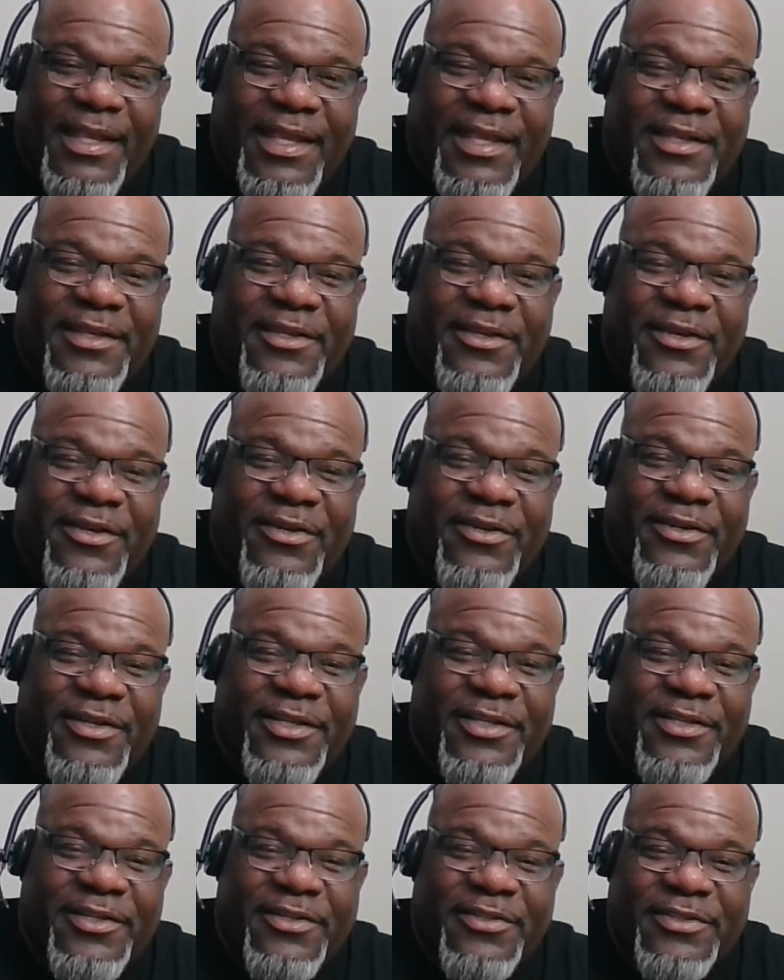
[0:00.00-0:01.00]
and
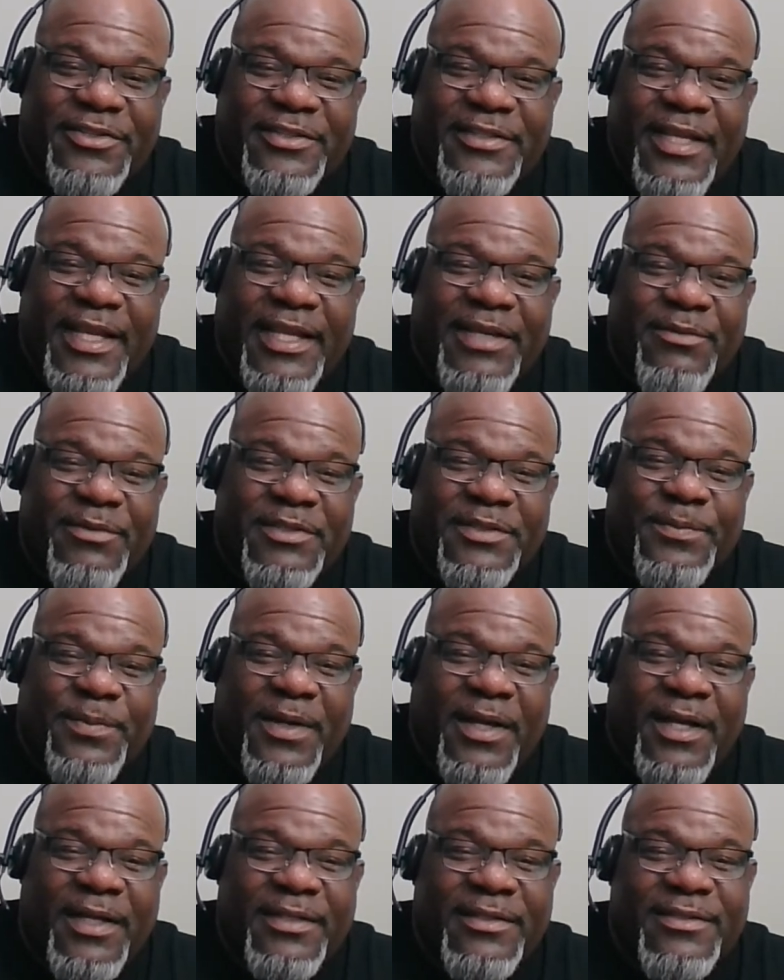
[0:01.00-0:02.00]
your second
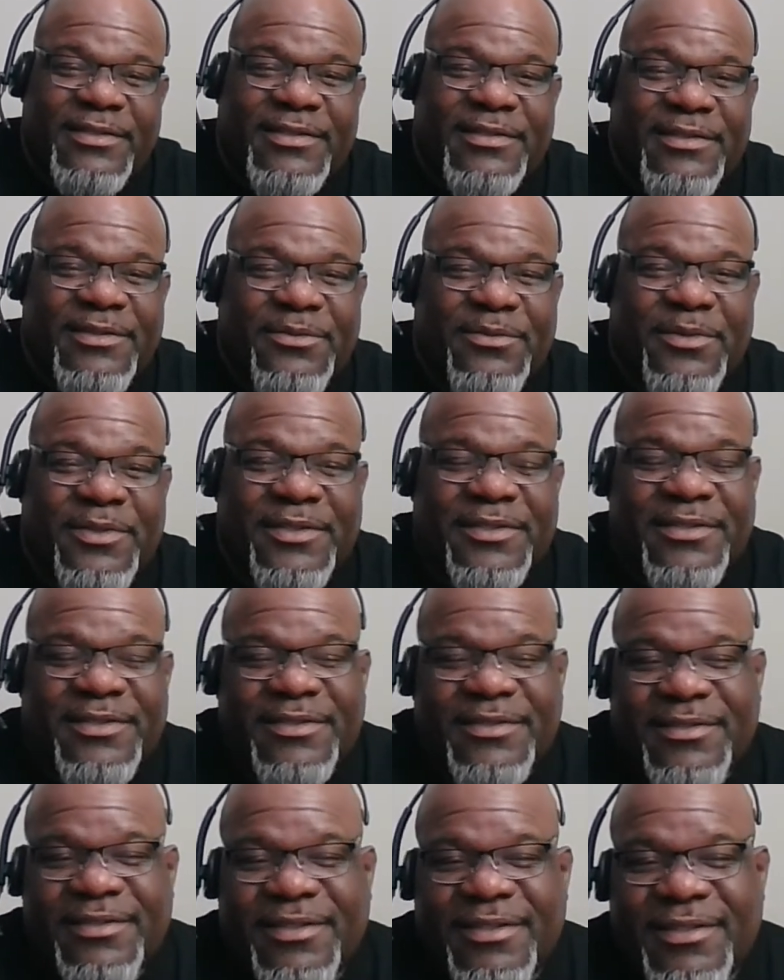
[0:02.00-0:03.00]
response
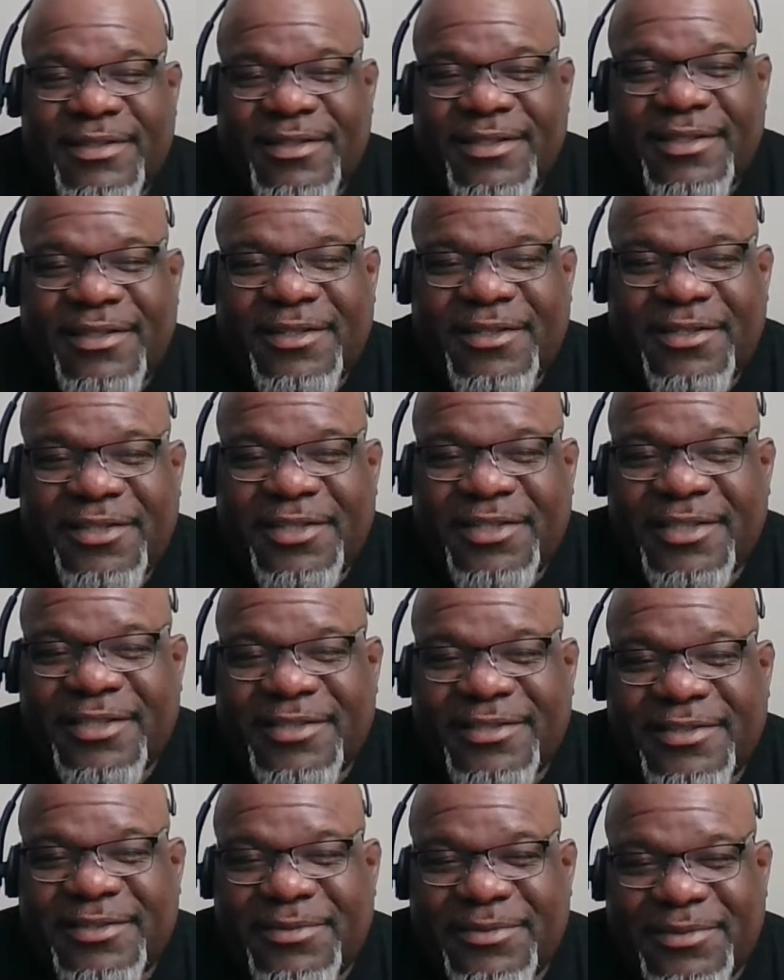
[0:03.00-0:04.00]
was
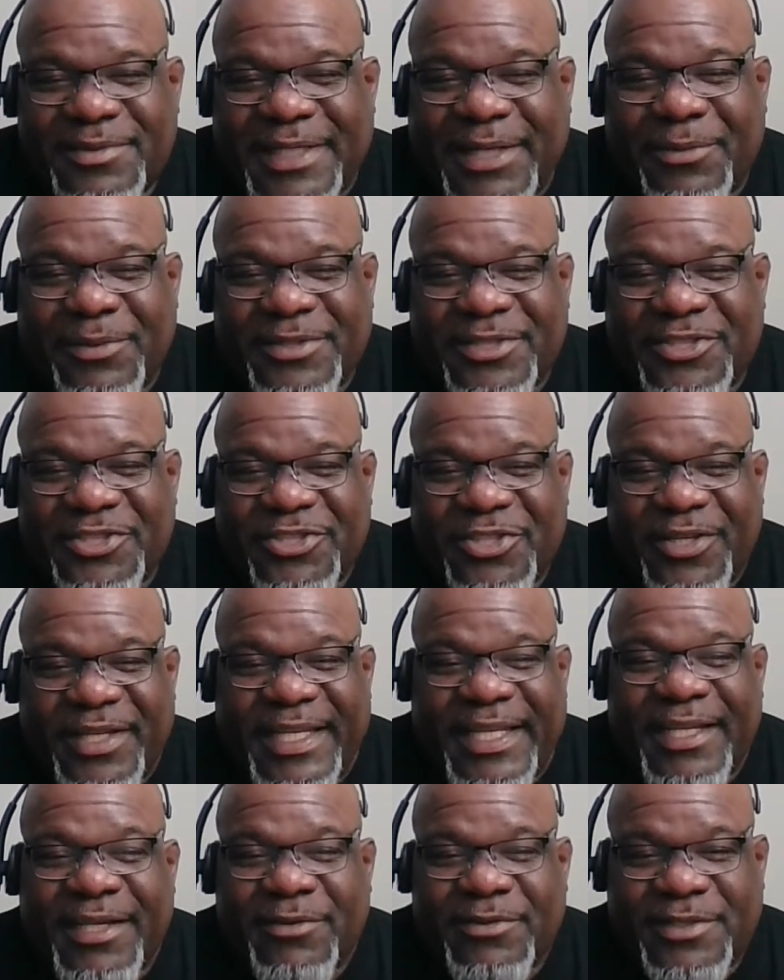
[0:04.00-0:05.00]
that was just your
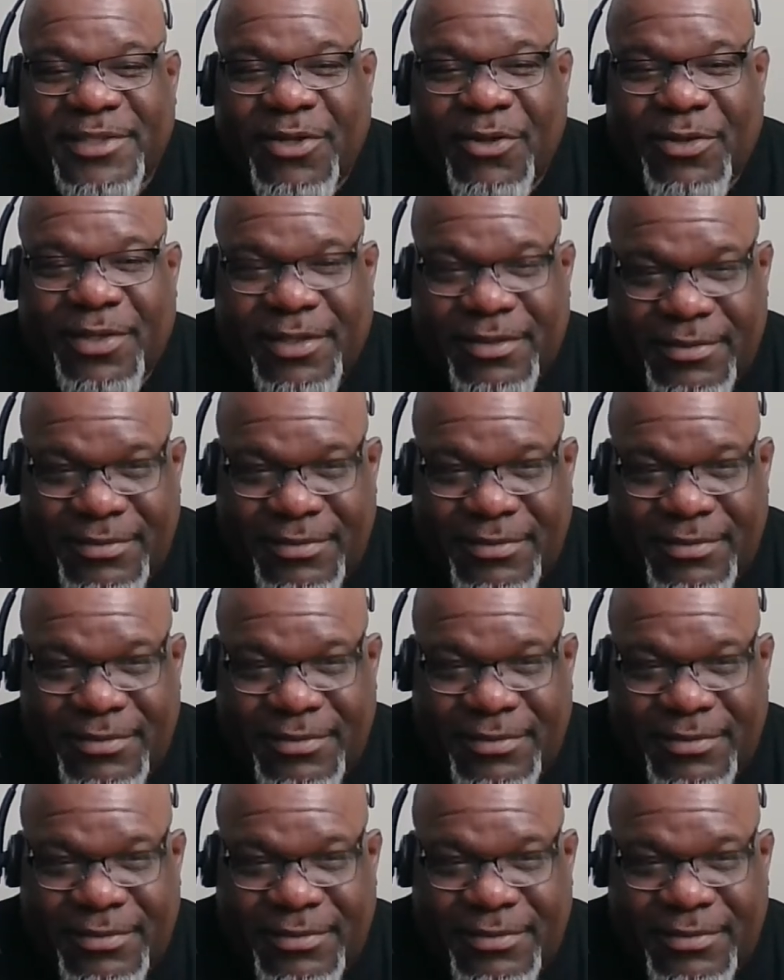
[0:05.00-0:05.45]
ego talking.